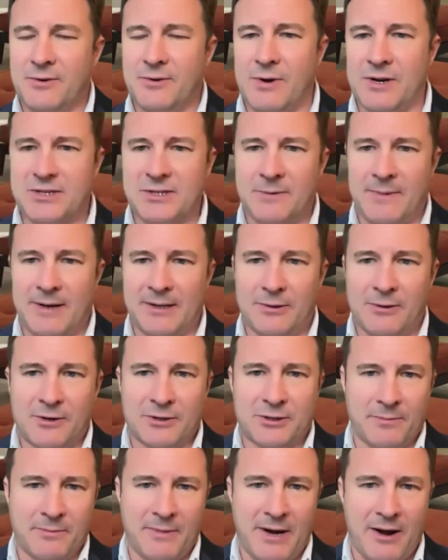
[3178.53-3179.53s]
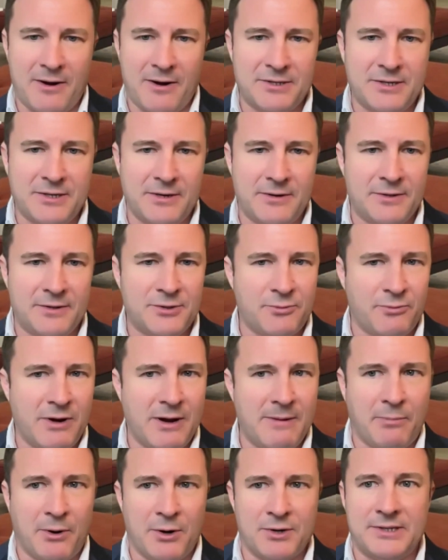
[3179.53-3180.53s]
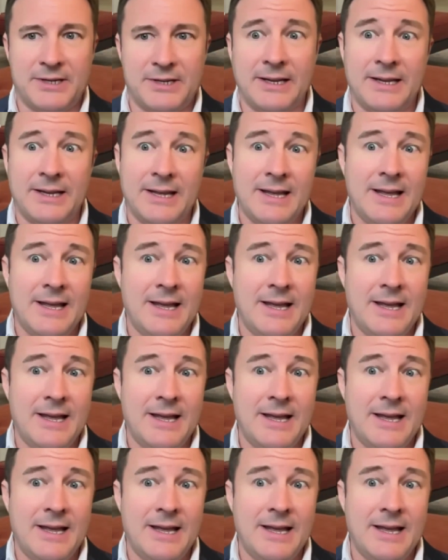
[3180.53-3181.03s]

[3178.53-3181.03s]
question about long-term care insurance reimbursing,